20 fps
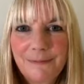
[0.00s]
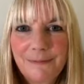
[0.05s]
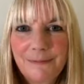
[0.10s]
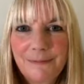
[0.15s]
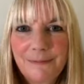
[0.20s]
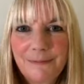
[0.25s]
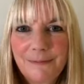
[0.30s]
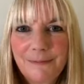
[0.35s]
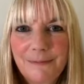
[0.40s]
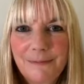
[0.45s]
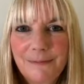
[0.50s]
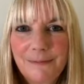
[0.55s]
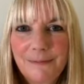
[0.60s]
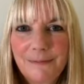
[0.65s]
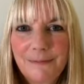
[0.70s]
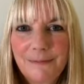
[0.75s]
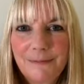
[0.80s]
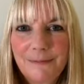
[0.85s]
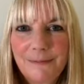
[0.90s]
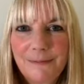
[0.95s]

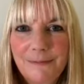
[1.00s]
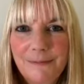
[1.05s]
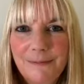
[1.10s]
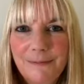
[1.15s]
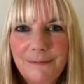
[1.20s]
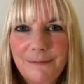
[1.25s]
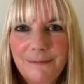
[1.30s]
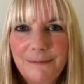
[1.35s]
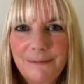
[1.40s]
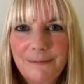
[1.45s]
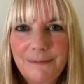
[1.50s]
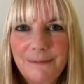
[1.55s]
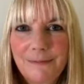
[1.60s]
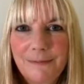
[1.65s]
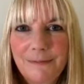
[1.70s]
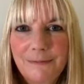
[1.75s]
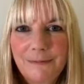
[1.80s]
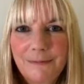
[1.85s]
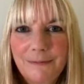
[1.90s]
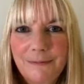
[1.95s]

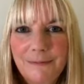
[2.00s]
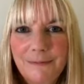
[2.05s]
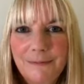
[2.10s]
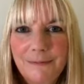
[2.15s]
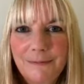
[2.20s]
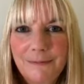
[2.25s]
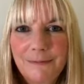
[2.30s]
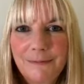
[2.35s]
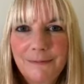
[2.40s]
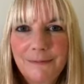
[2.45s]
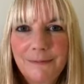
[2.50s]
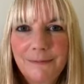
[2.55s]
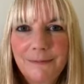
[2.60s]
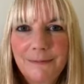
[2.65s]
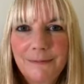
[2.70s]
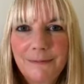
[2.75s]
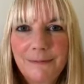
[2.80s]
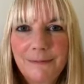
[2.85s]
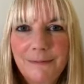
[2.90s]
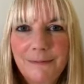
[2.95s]

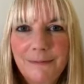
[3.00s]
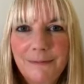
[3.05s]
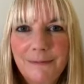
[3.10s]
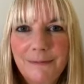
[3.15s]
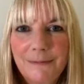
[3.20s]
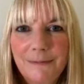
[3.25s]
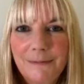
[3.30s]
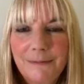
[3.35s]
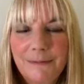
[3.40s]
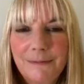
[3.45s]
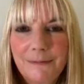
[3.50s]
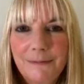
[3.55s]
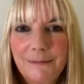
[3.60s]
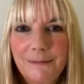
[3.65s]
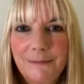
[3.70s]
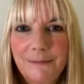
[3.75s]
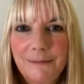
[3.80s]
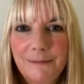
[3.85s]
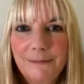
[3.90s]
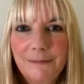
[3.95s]

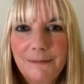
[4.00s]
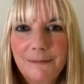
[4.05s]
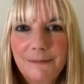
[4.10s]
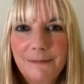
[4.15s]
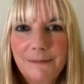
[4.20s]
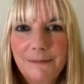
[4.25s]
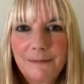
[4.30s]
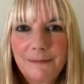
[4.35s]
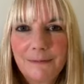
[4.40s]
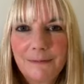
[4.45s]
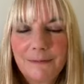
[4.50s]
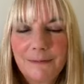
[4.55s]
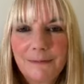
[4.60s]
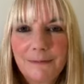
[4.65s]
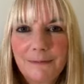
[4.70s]
[no speech]